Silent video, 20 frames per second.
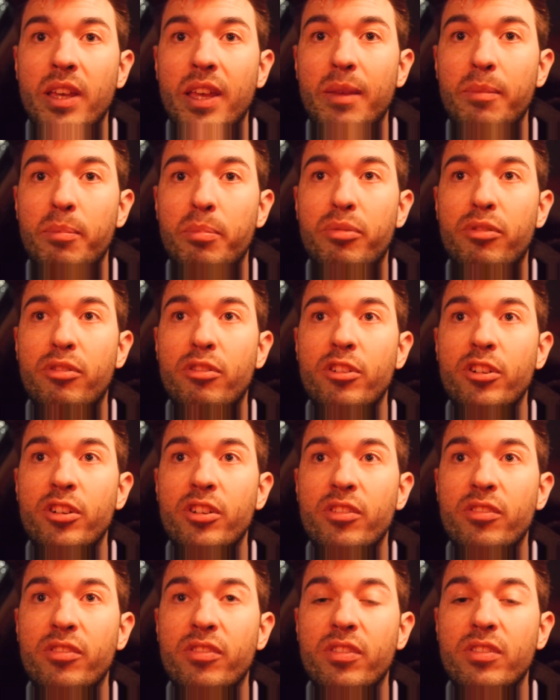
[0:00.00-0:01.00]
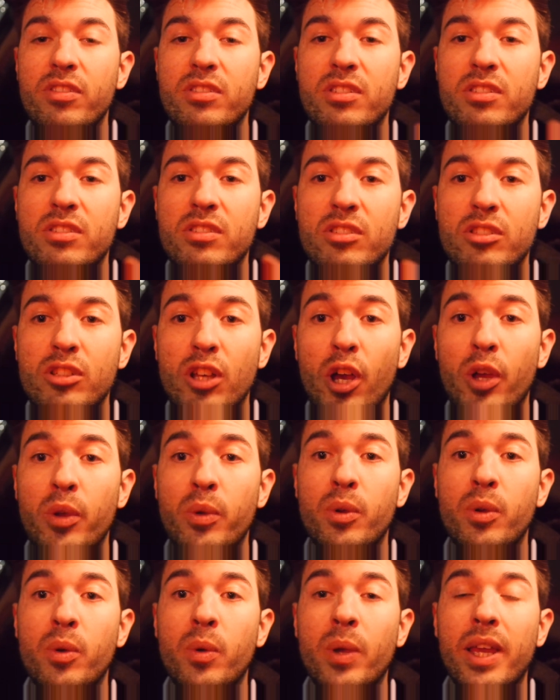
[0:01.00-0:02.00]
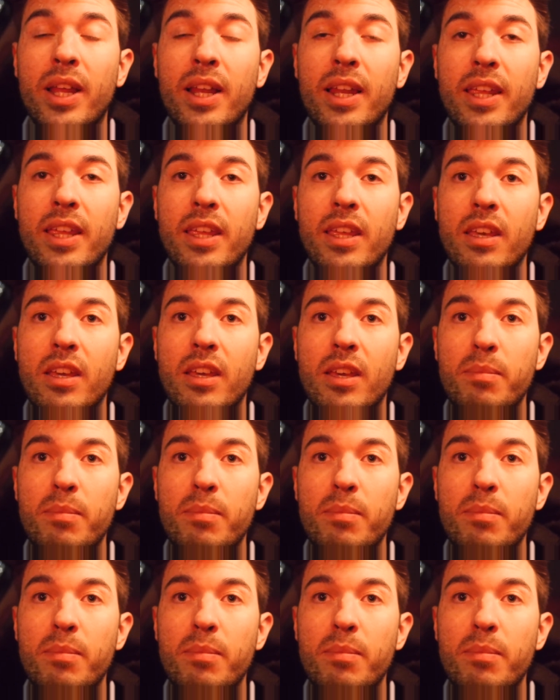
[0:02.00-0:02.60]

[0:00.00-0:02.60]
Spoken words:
improve so quickly